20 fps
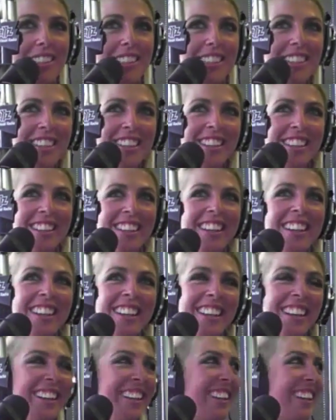that. that eh? Only
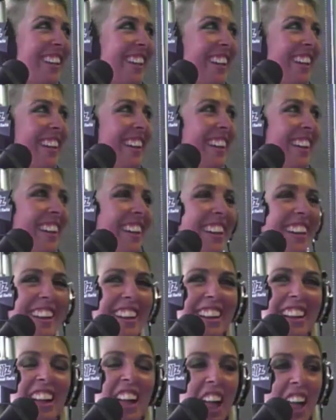if you pick me up, though. How's
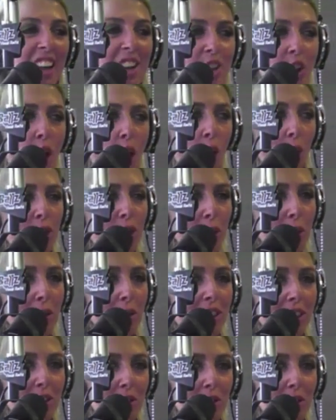forty? No, you